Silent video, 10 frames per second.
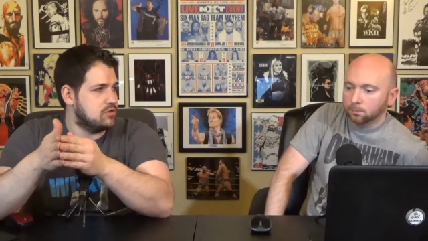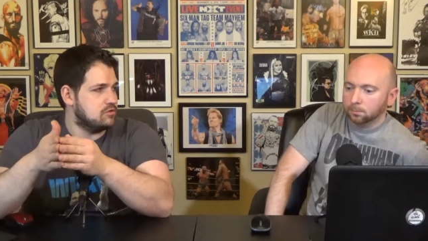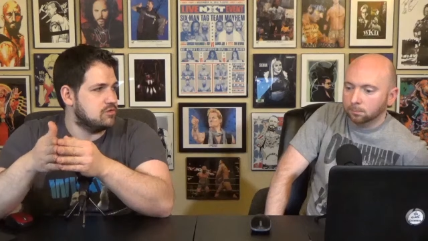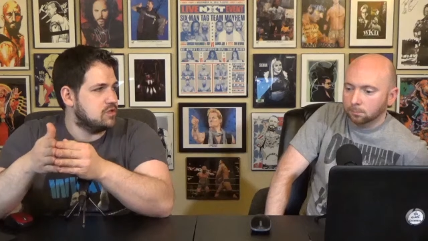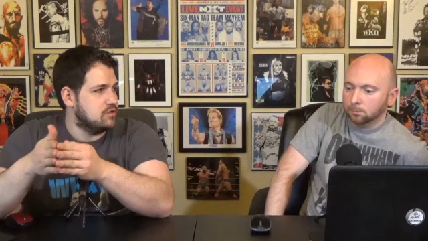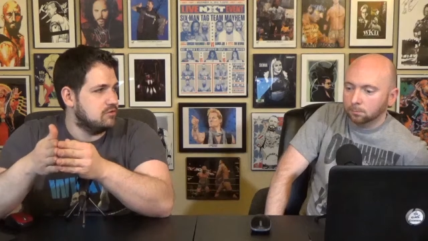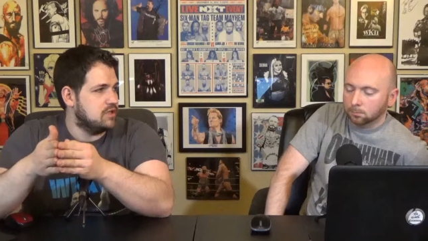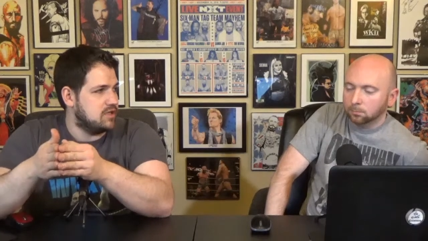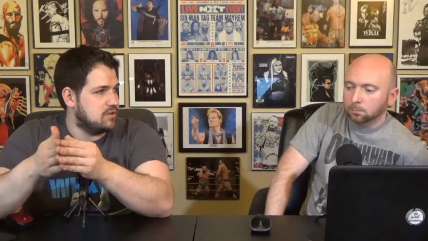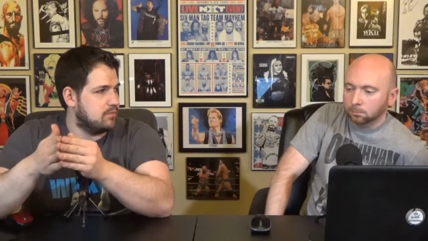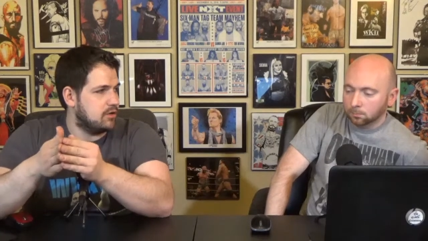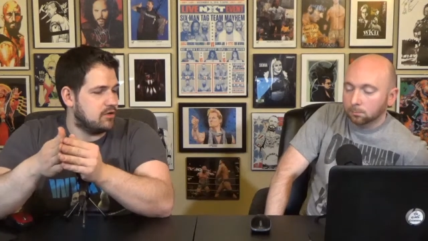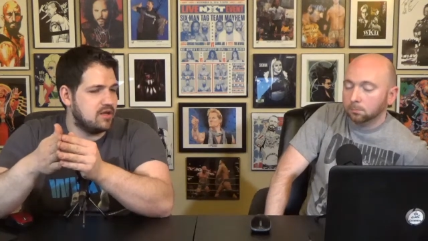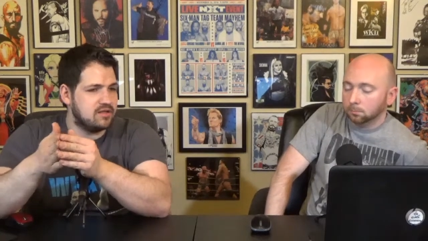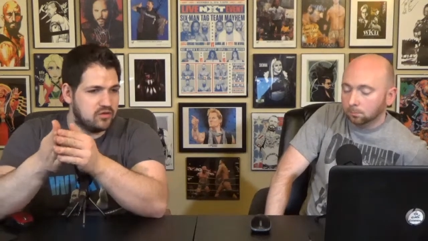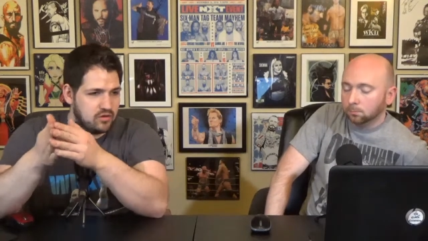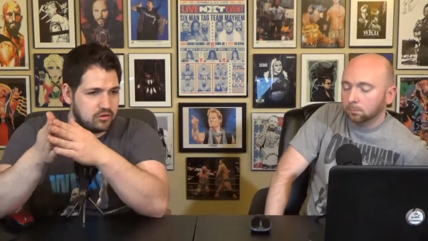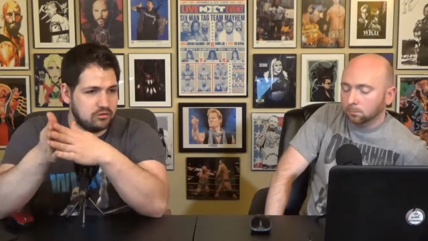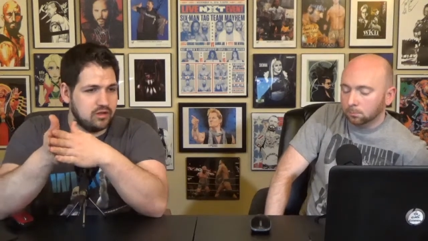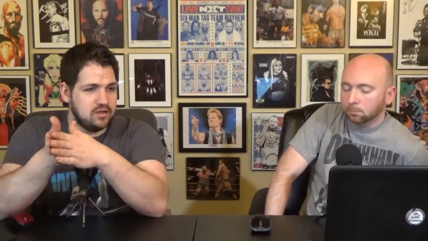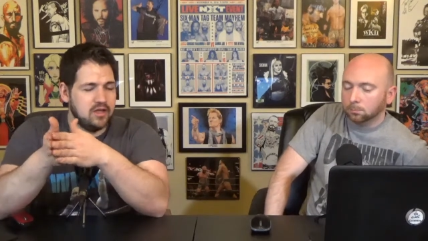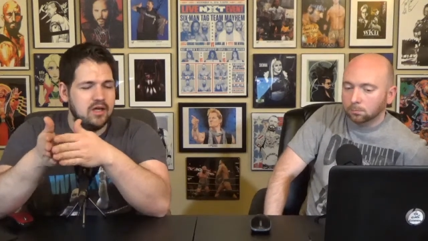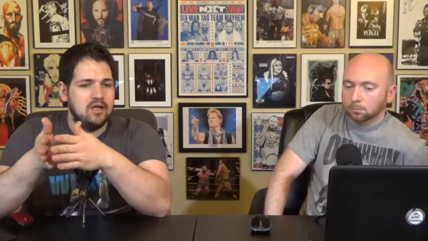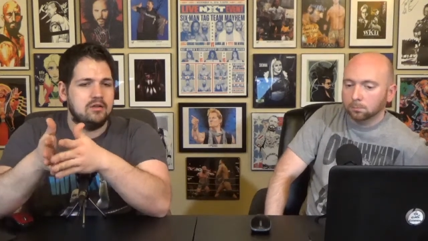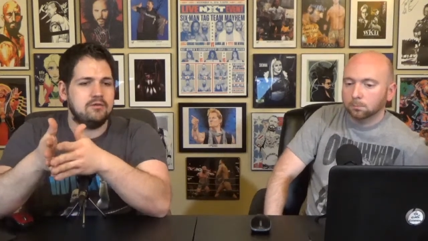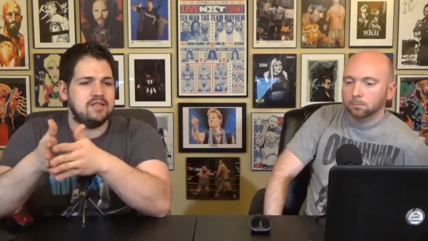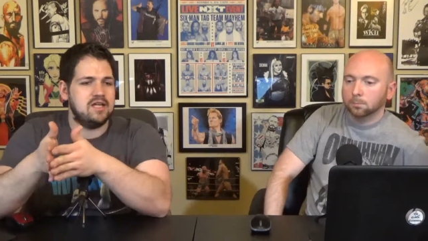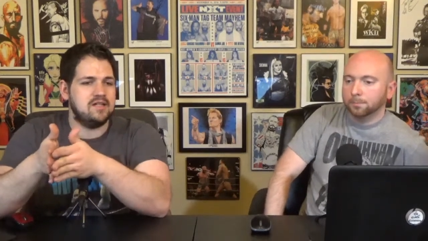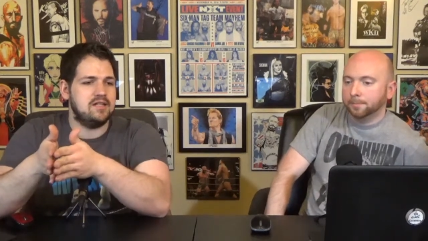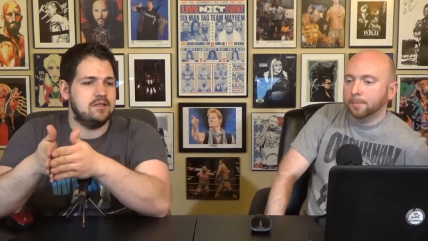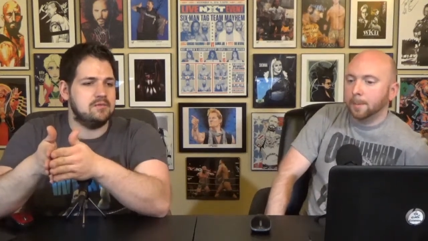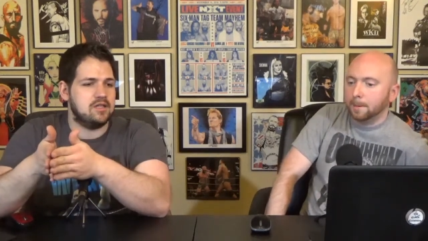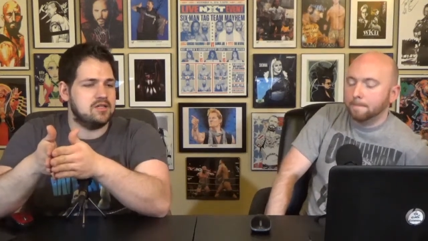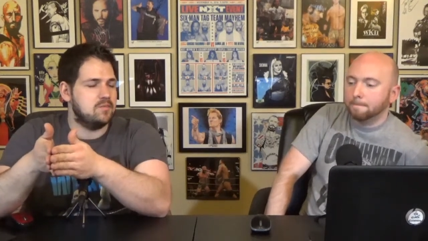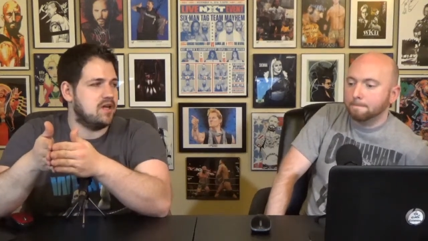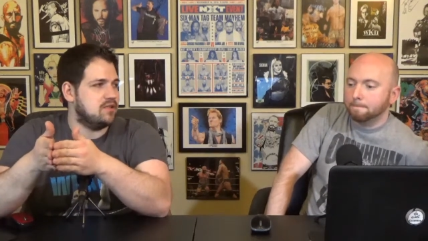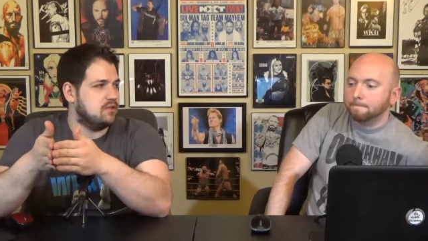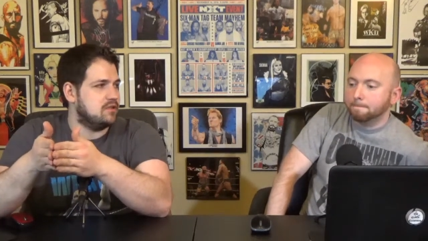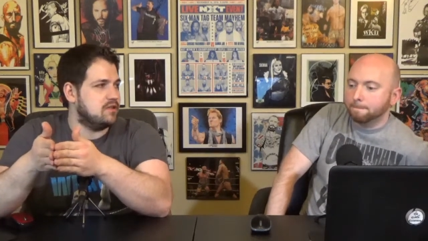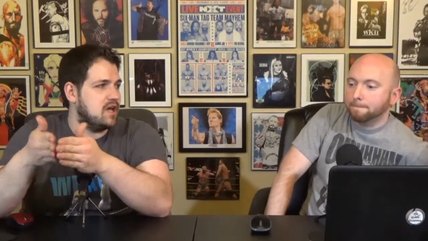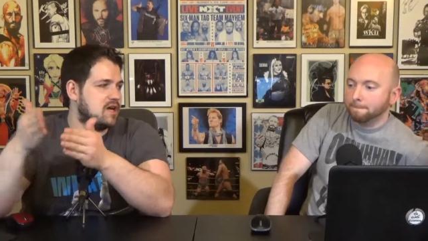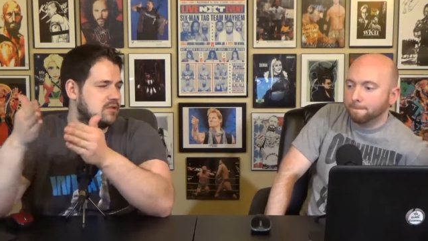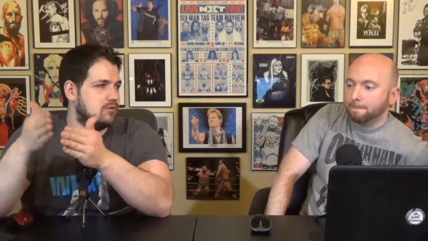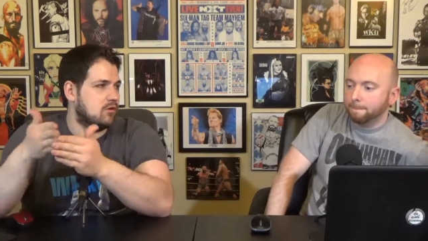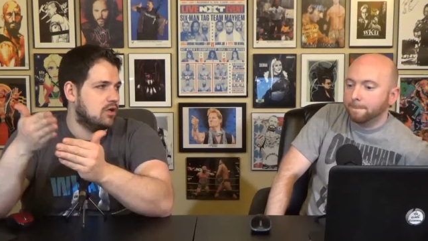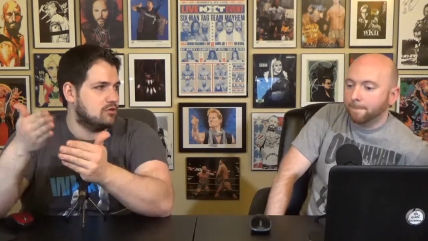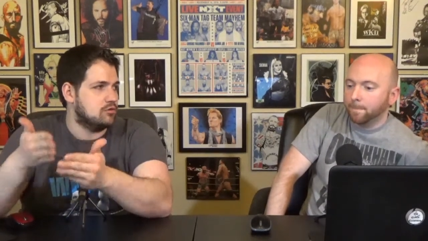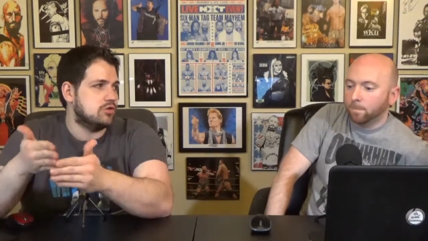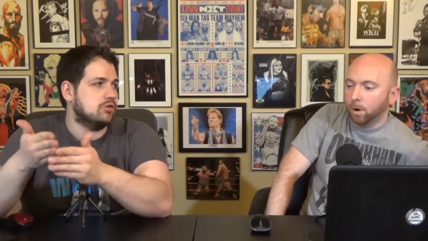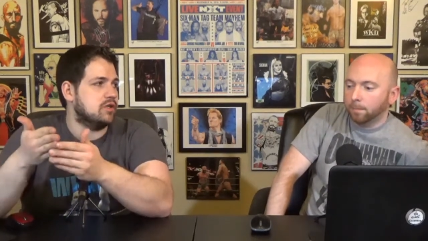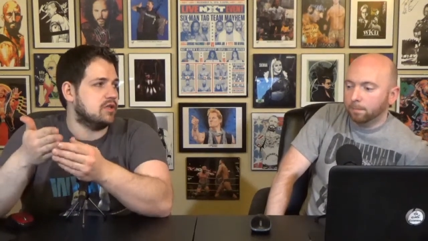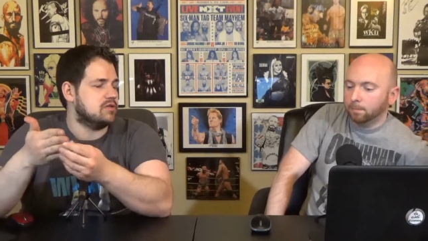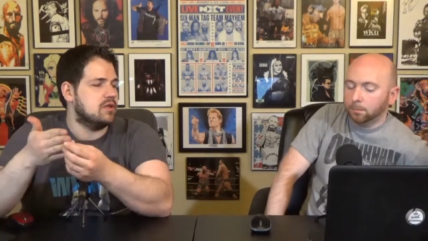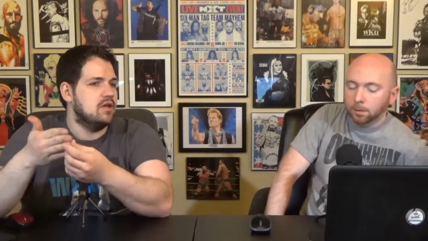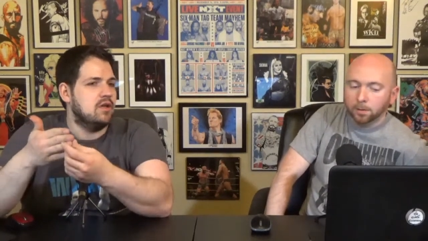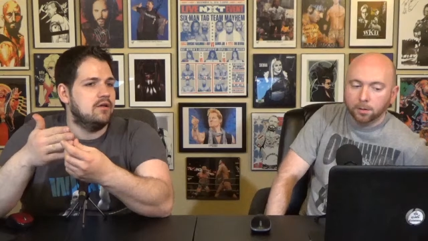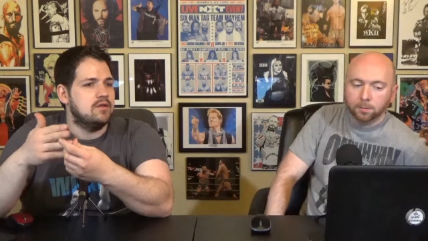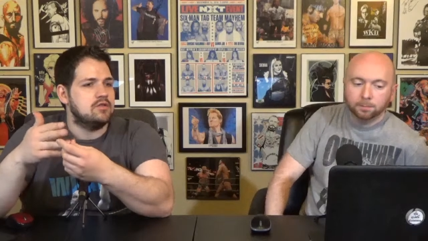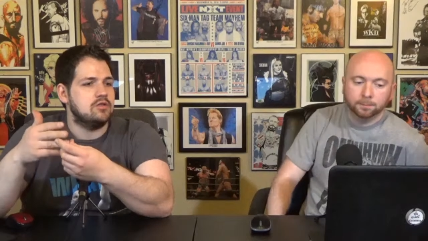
Speaker 1: Usos, the New Day, and the Bar. Like they're the three three tag teams on SmackDown that they actually want to showcase. Right. Yeah, yeah, yeah.